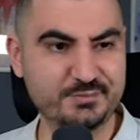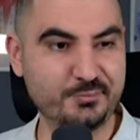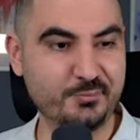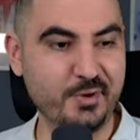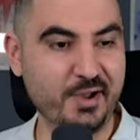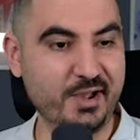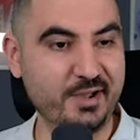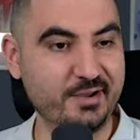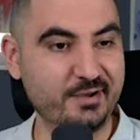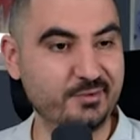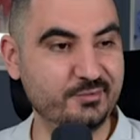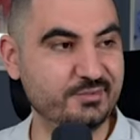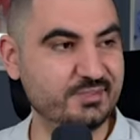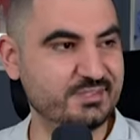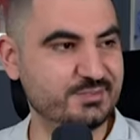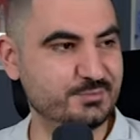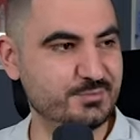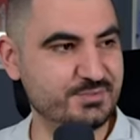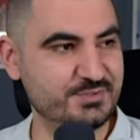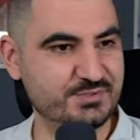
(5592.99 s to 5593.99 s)
Wow,
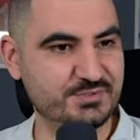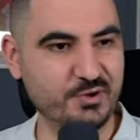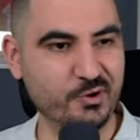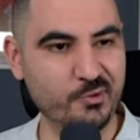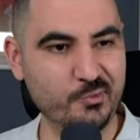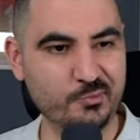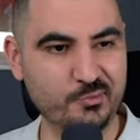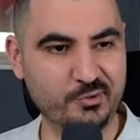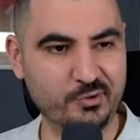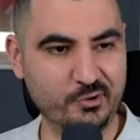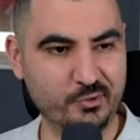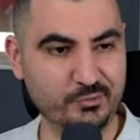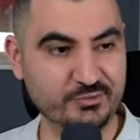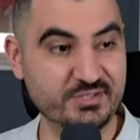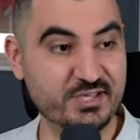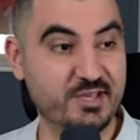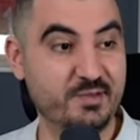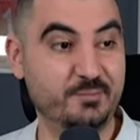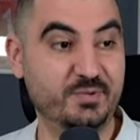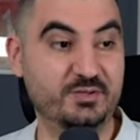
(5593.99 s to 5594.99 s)
this was so close,
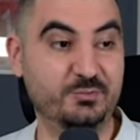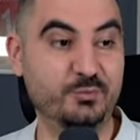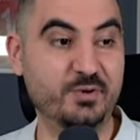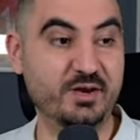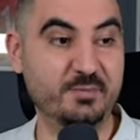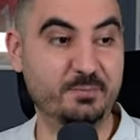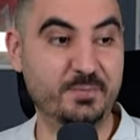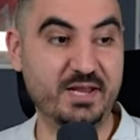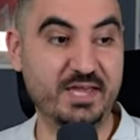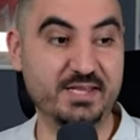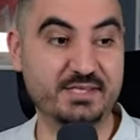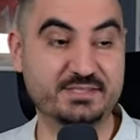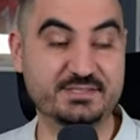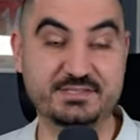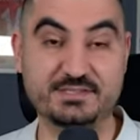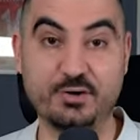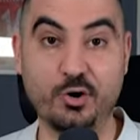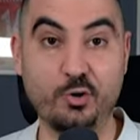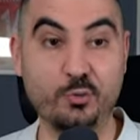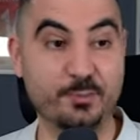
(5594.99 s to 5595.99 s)
but we're playing
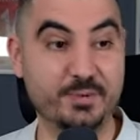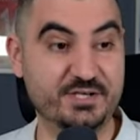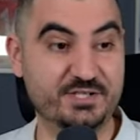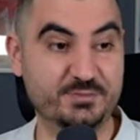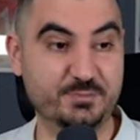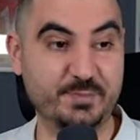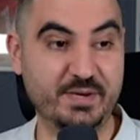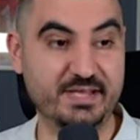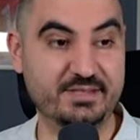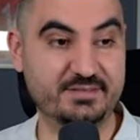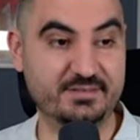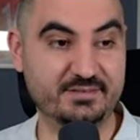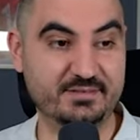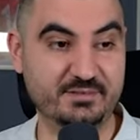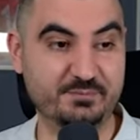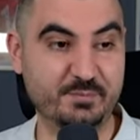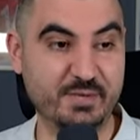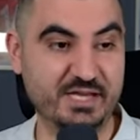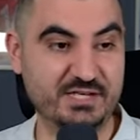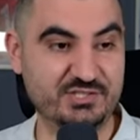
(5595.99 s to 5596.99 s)
so much better
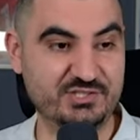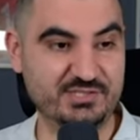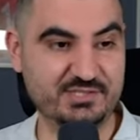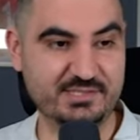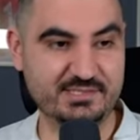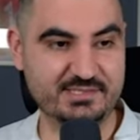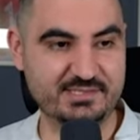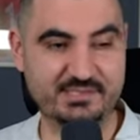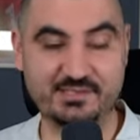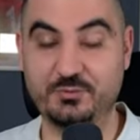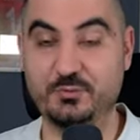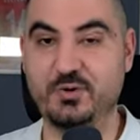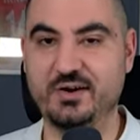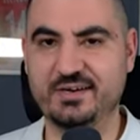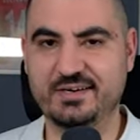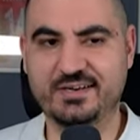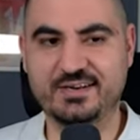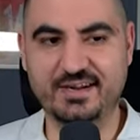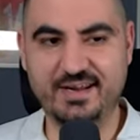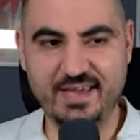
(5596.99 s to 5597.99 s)
than Manchester City. We're
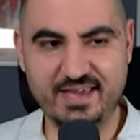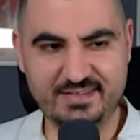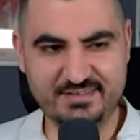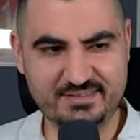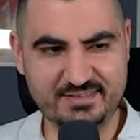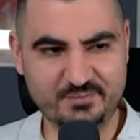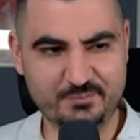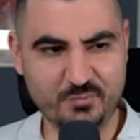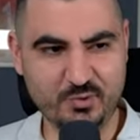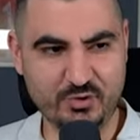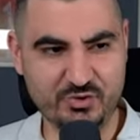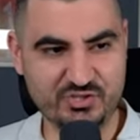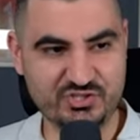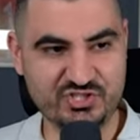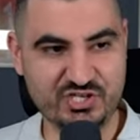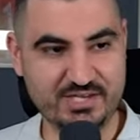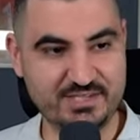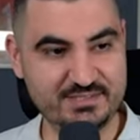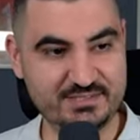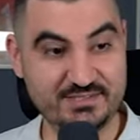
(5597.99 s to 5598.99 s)
creating more
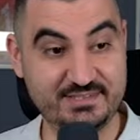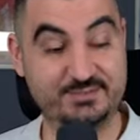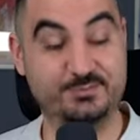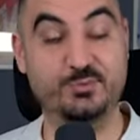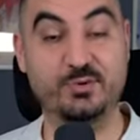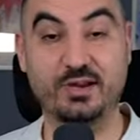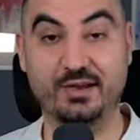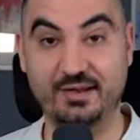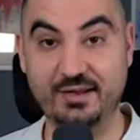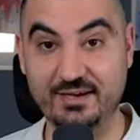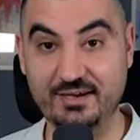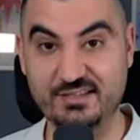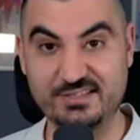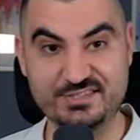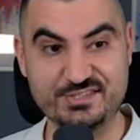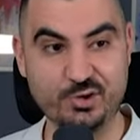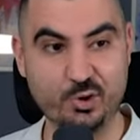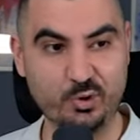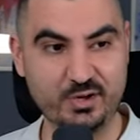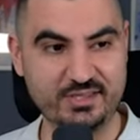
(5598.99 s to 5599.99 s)
chances. We're really
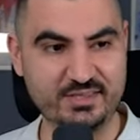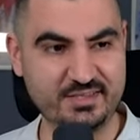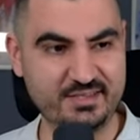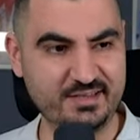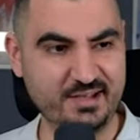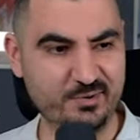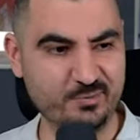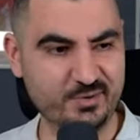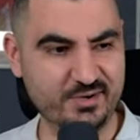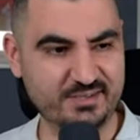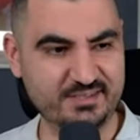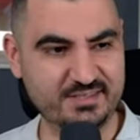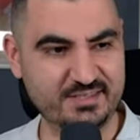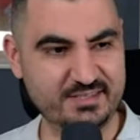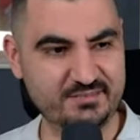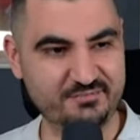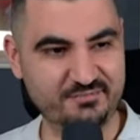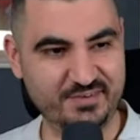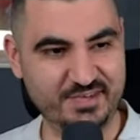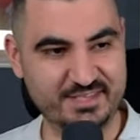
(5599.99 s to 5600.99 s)
solid in our
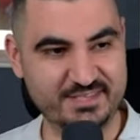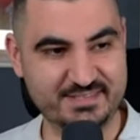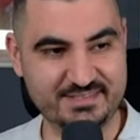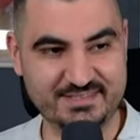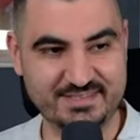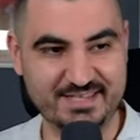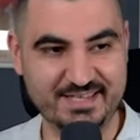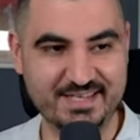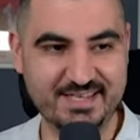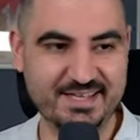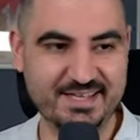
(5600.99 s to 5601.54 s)
defense.